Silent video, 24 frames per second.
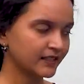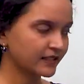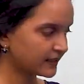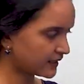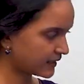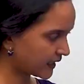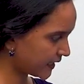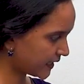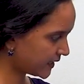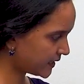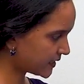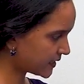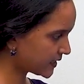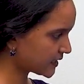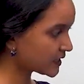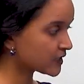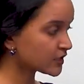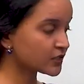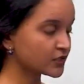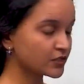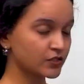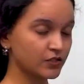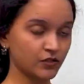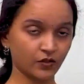Right?
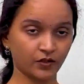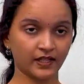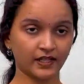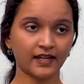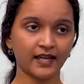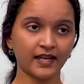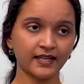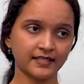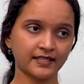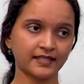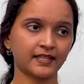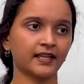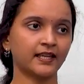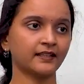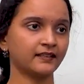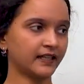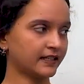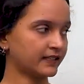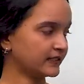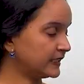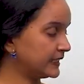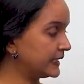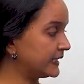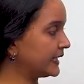So, can I say
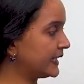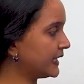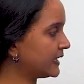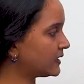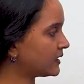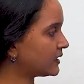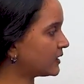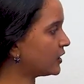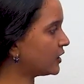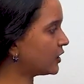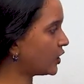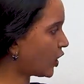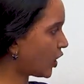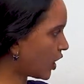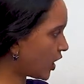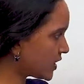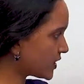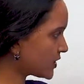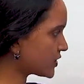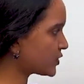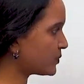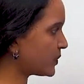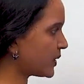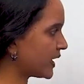then heat
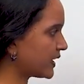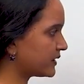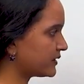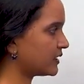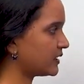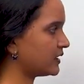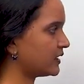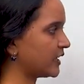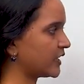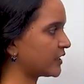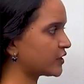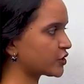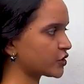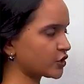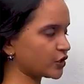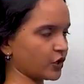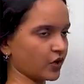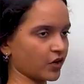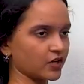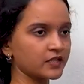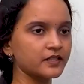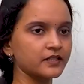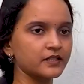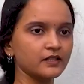lost by the lead
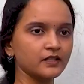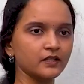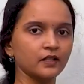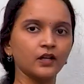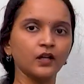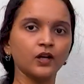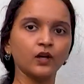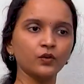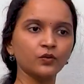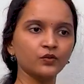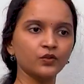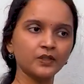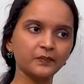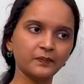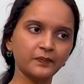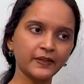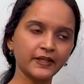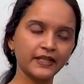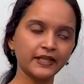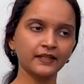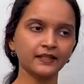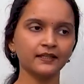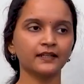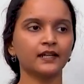shots would
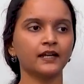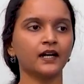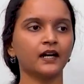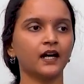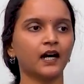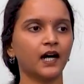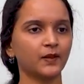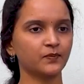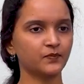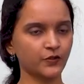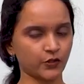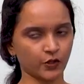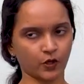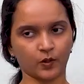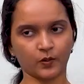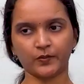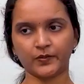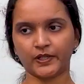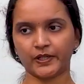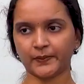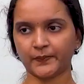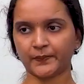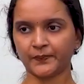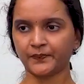be
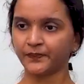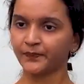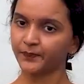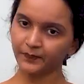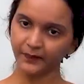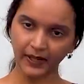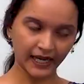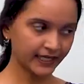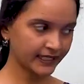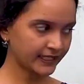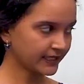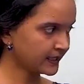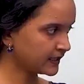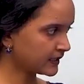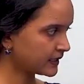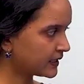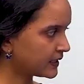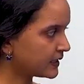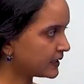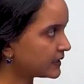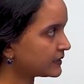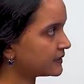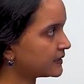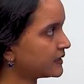absorbed by
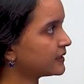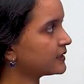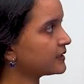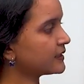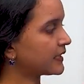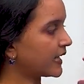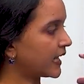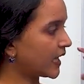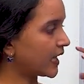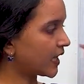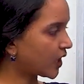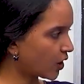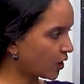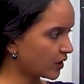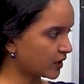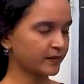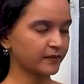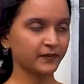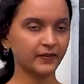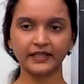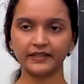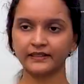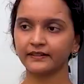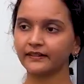the
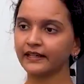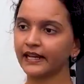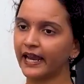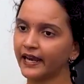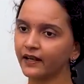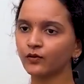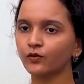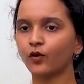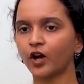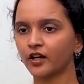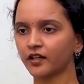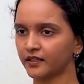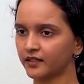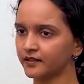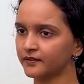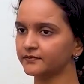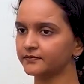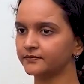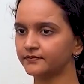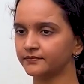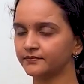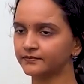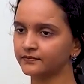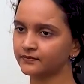calorimeter and water,
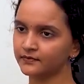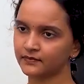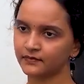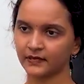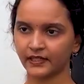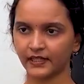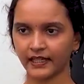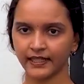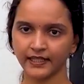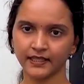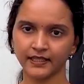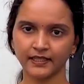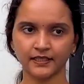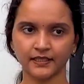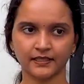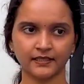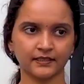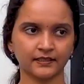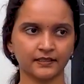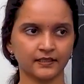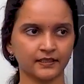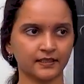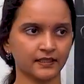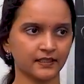right?
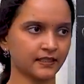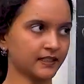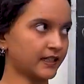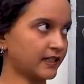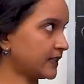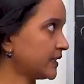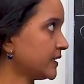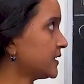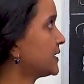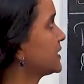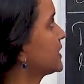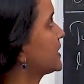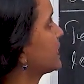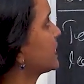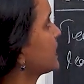Correct?